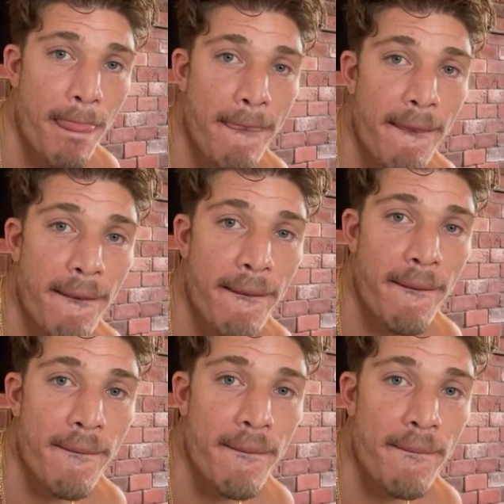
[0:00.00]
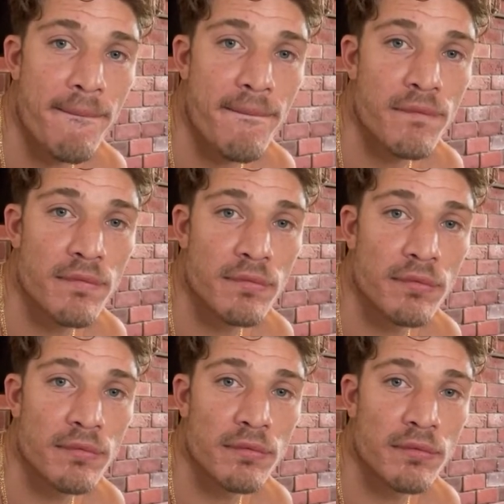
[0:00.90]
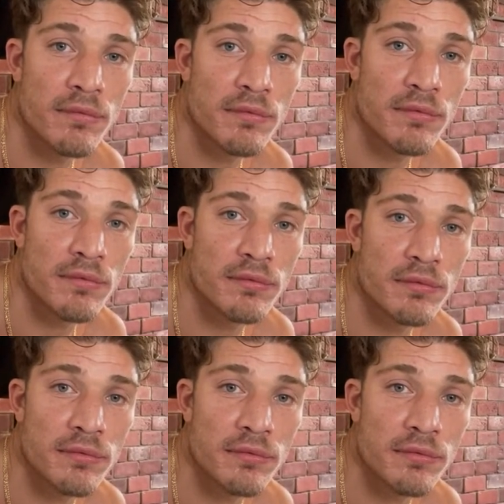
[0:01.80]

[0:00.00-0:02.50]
30% of the non said